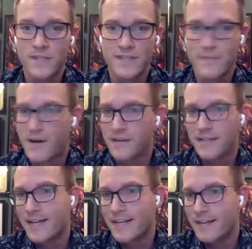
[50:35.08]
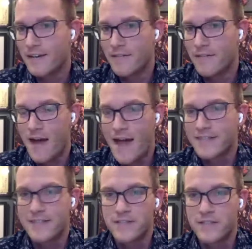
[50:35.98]
Once apparently I get uh,
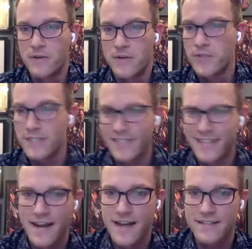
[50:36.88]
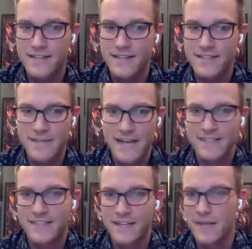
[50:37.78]
access to it, Tristan got access. I'm
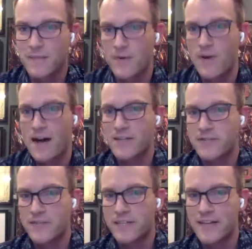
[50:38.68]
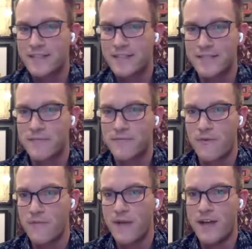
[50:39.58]
texting him like, bro, how did you get the access
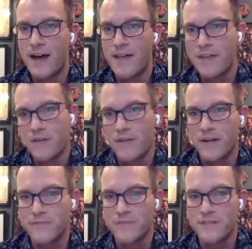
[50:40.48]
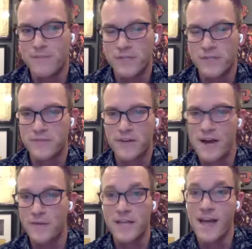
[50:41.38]
before? I've got a bigger, more
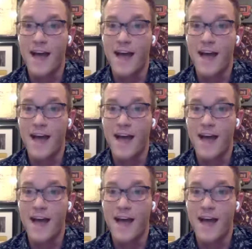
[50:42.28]
subscribers.